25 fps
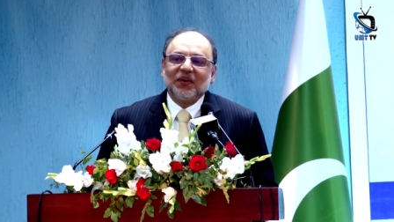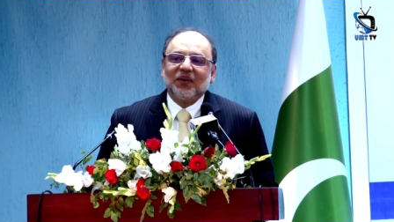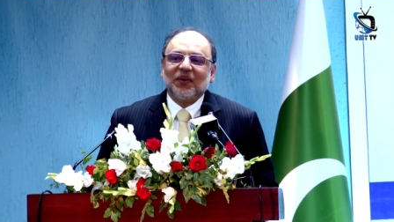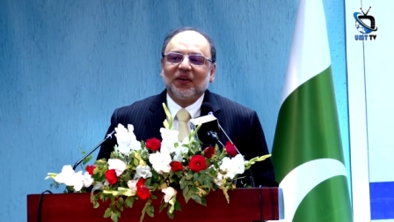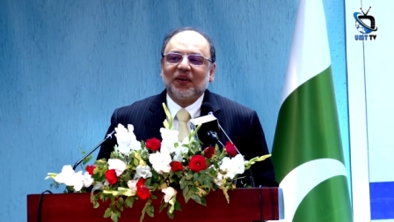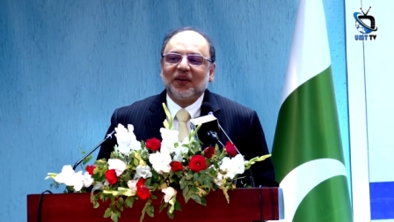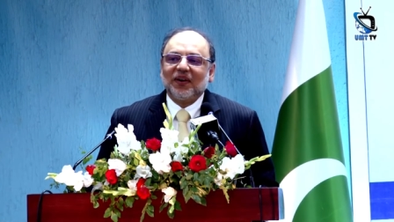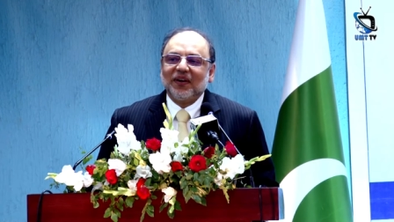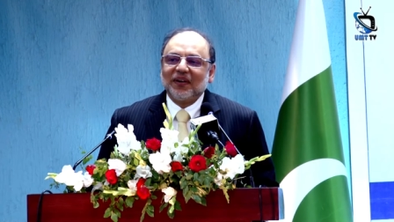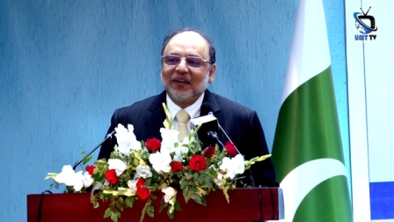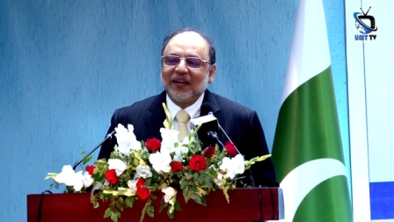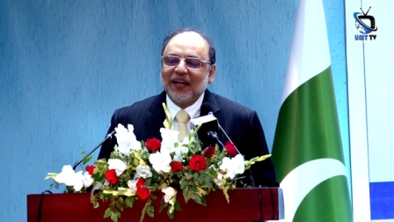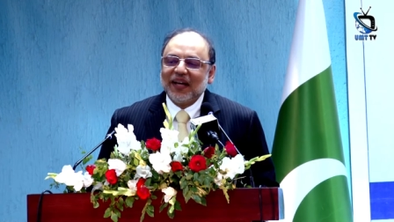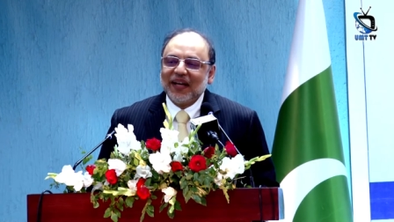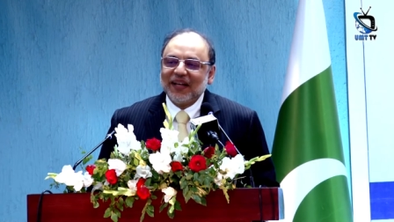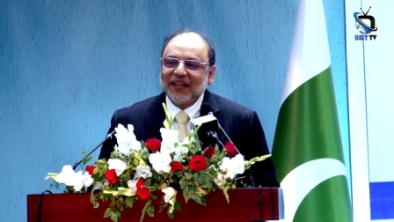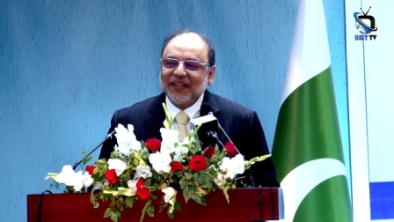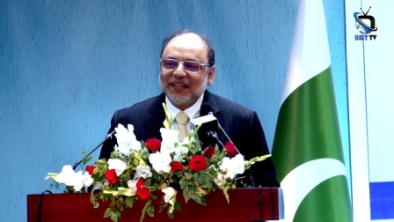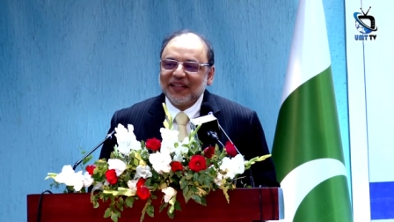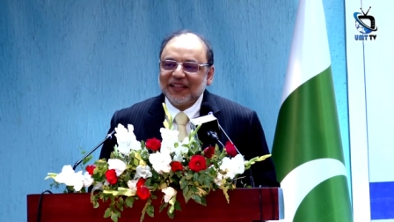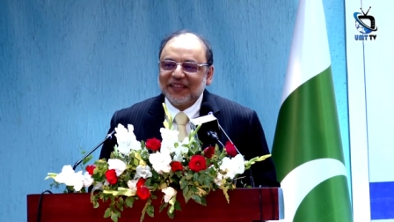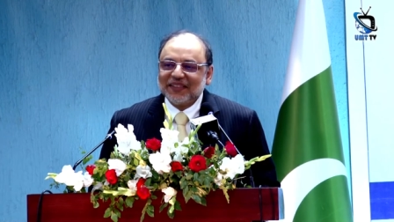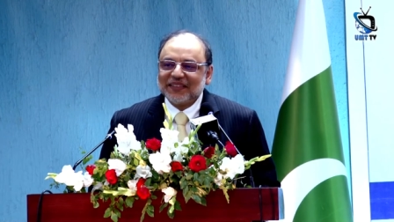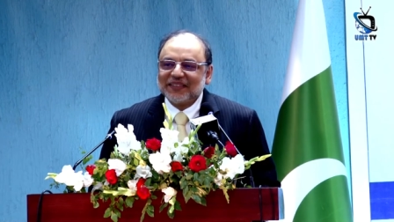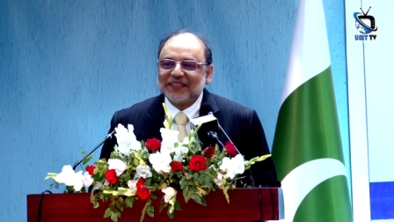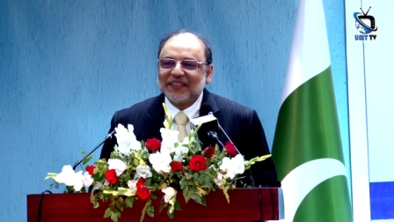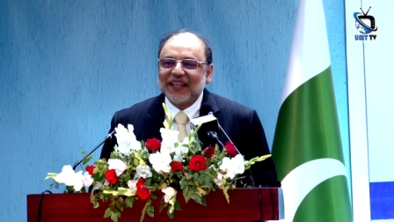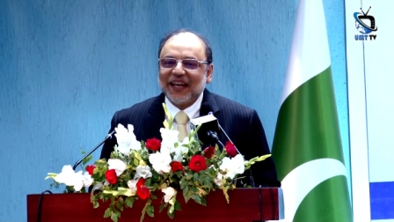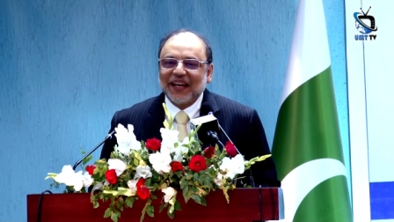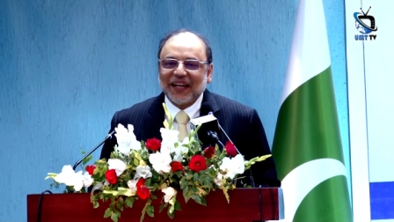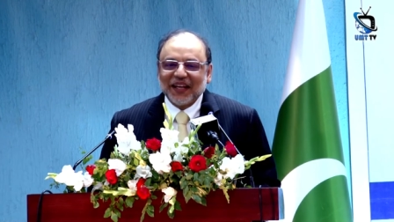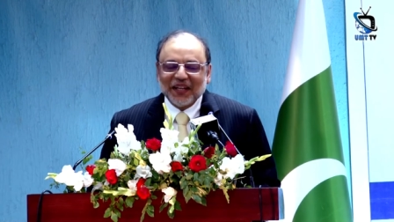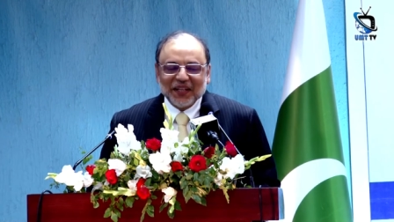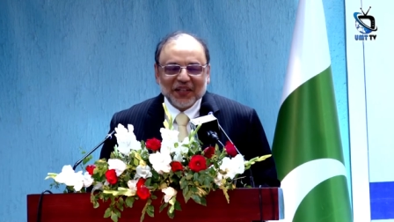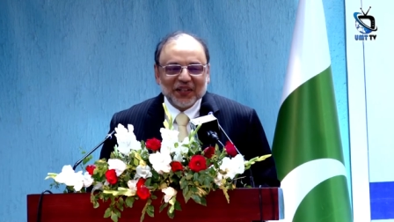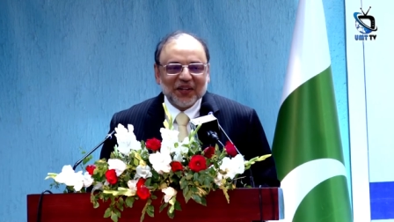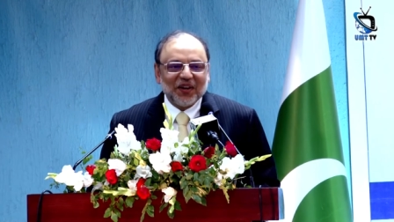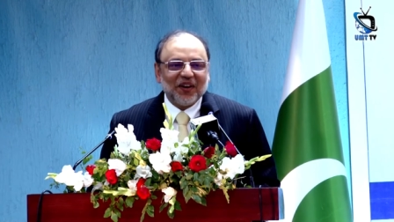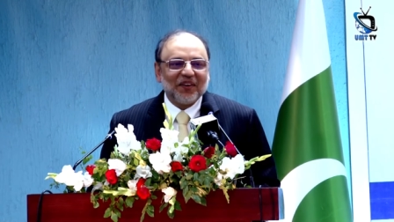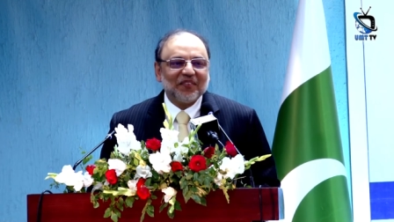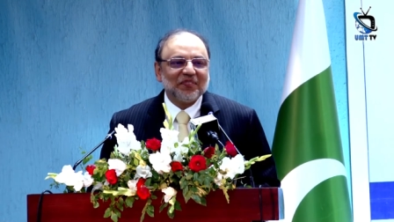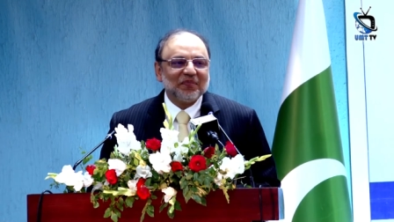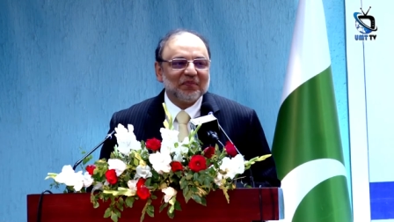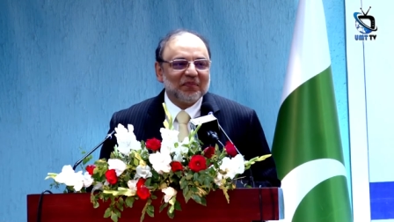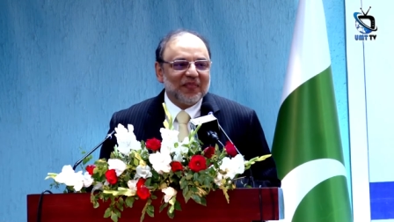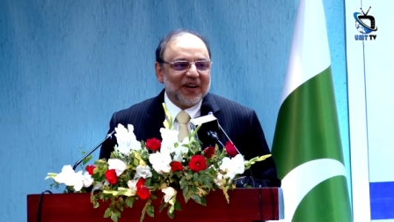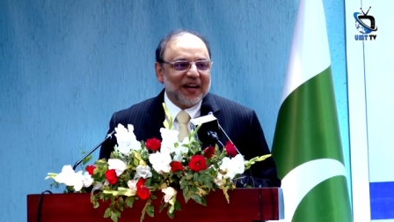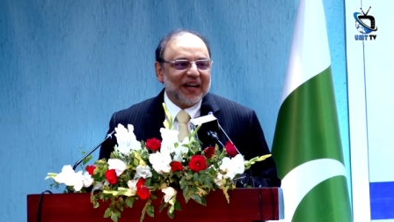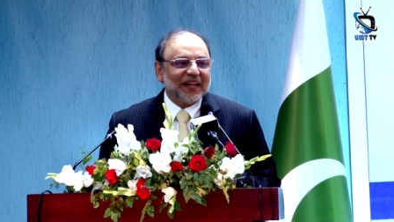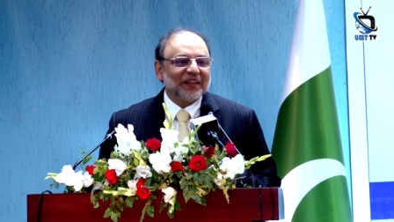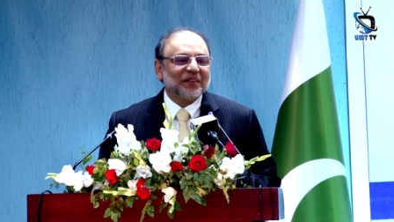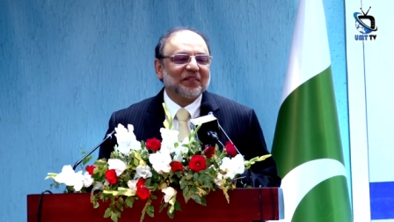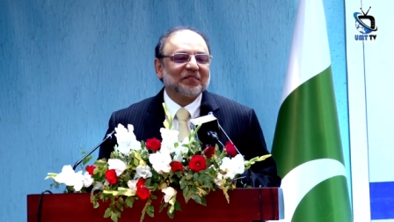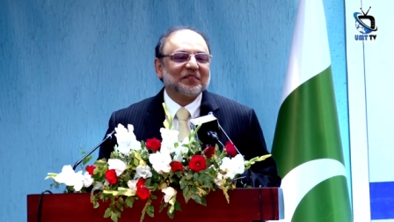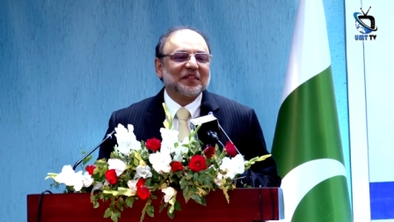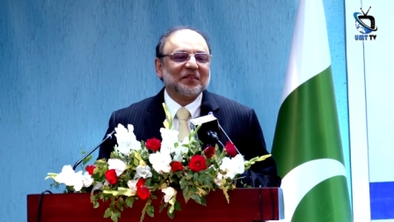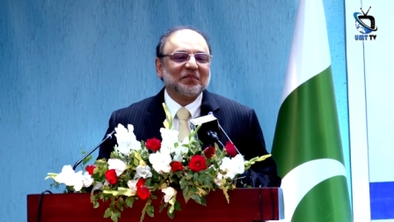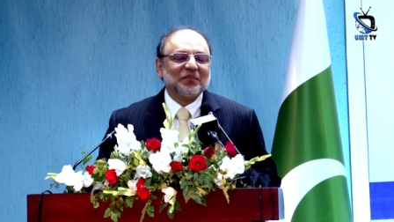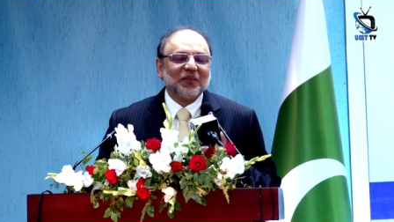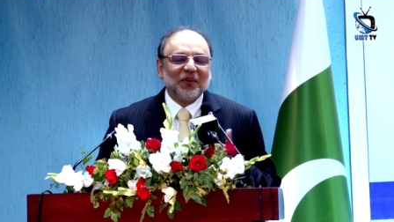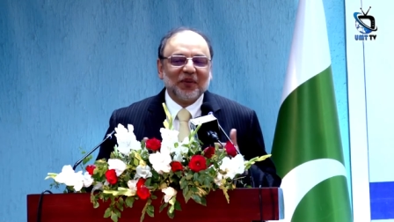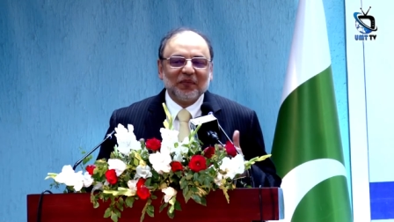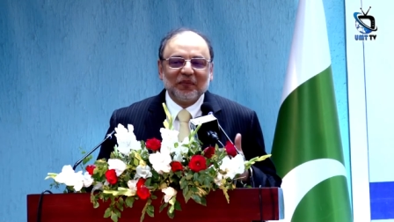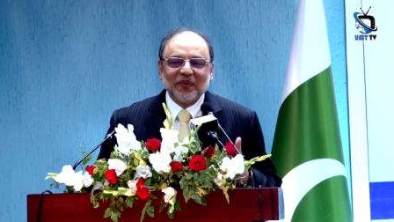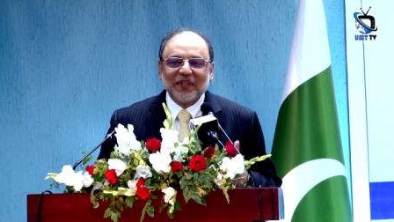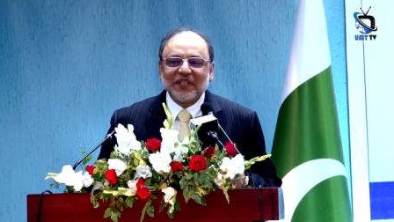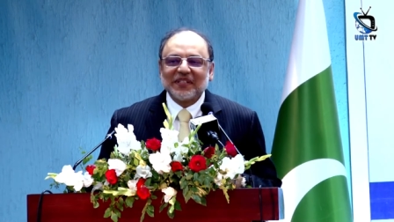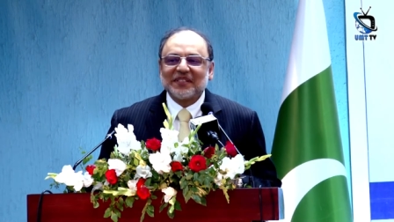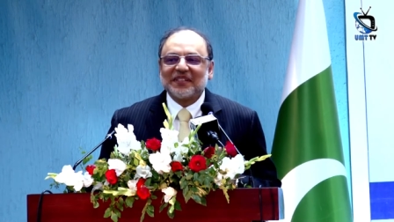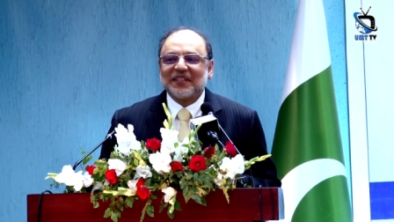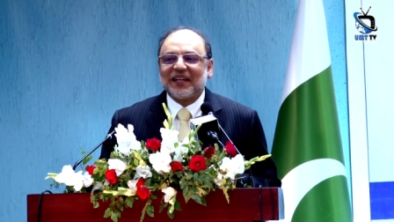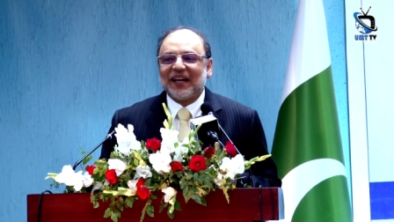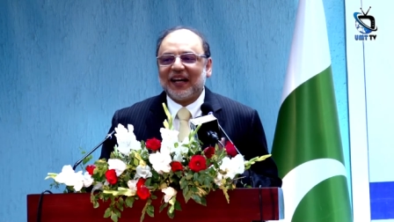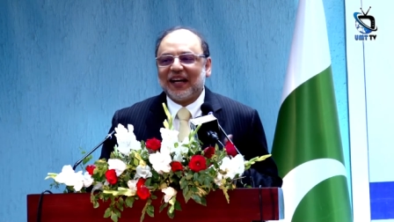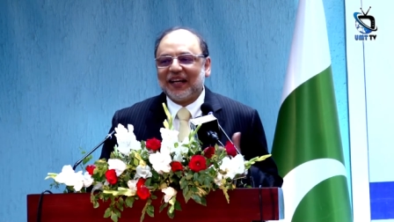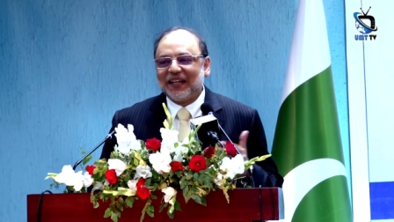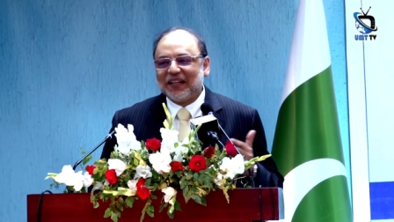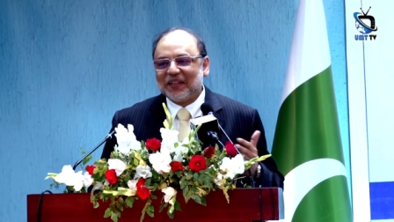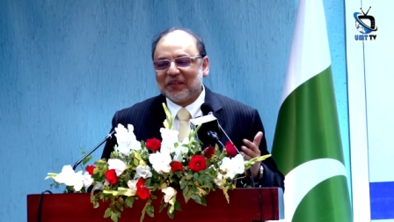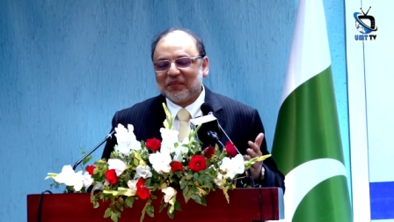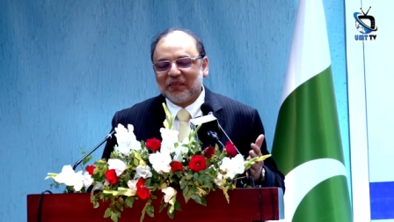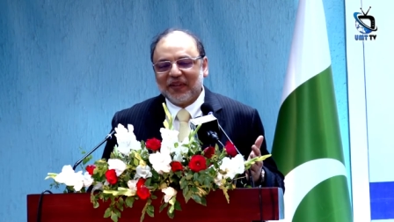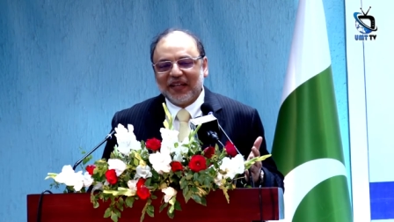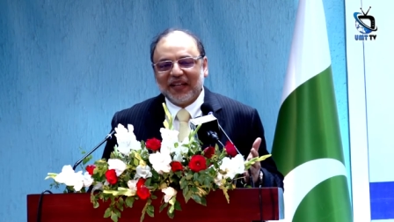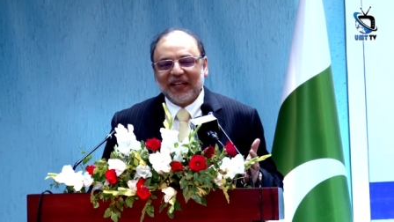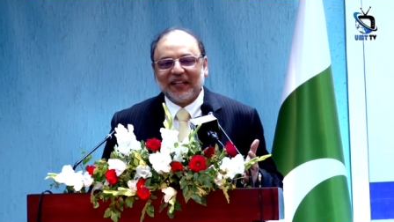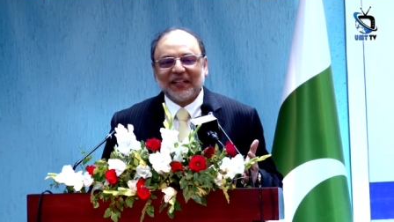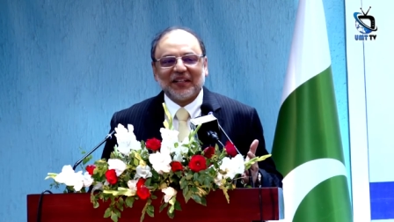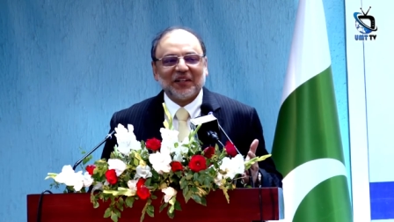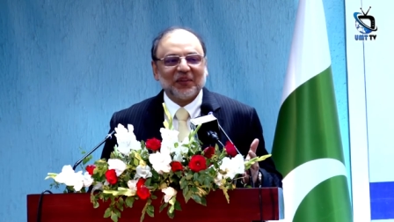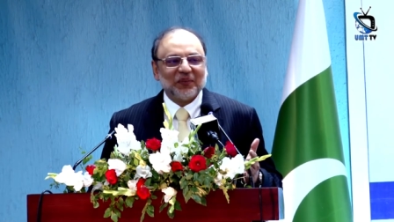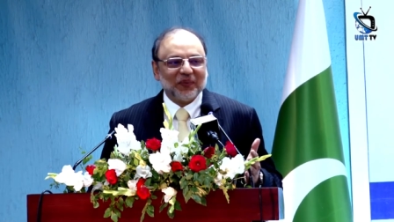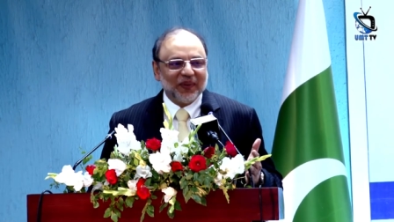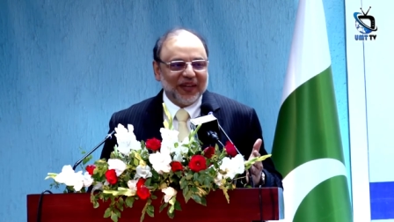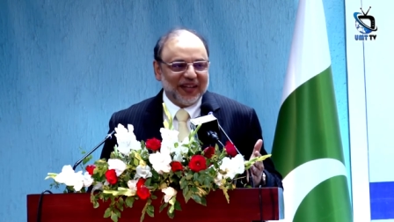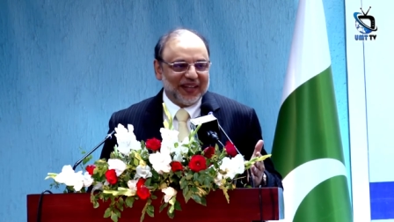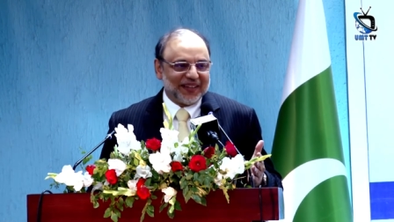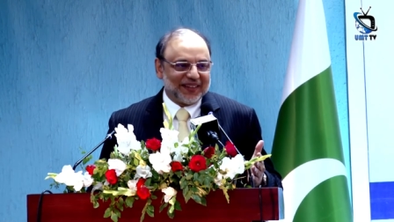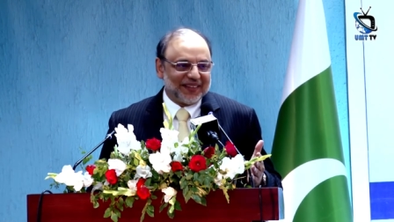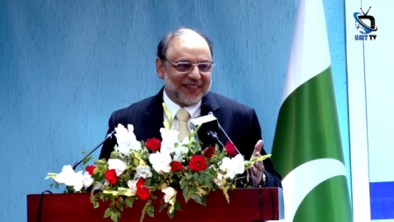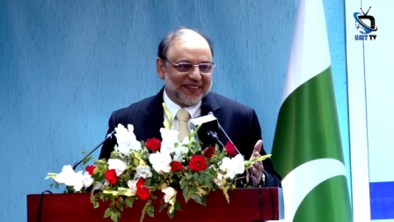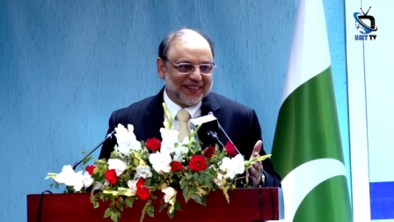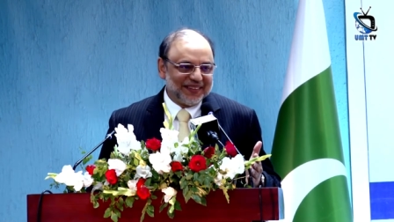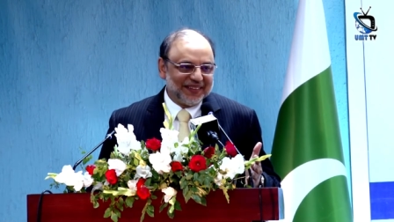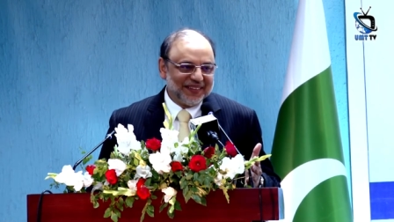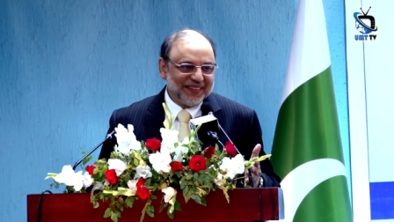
or any second of my the moments I remain awake